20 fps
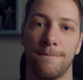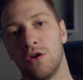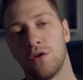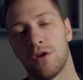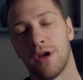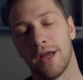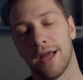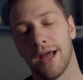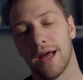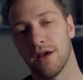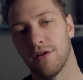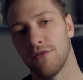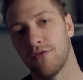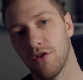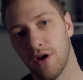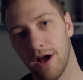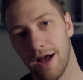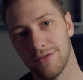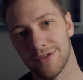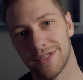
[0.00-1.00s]
You can get it
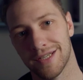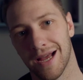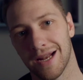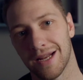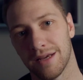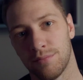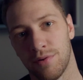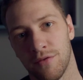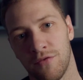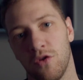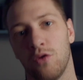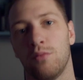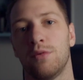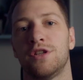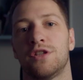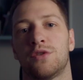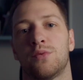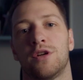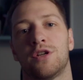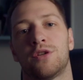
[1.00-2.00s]
for outstanding
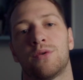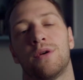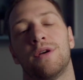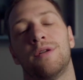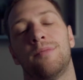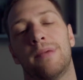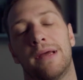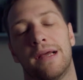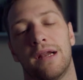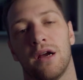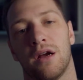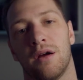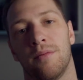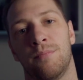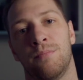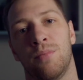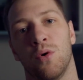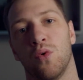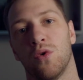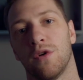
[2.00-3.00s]
performance, which could be like a
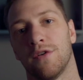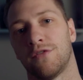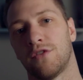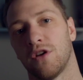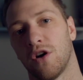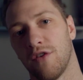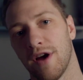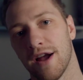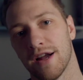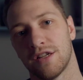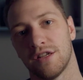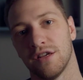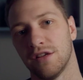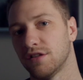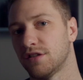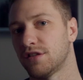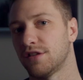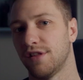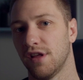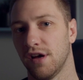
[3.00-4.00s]
board of
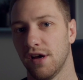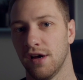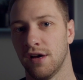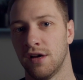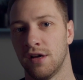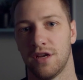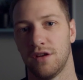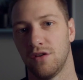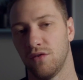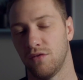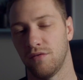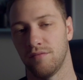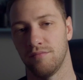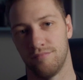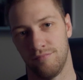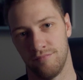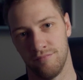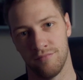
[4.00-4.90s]
directors that you're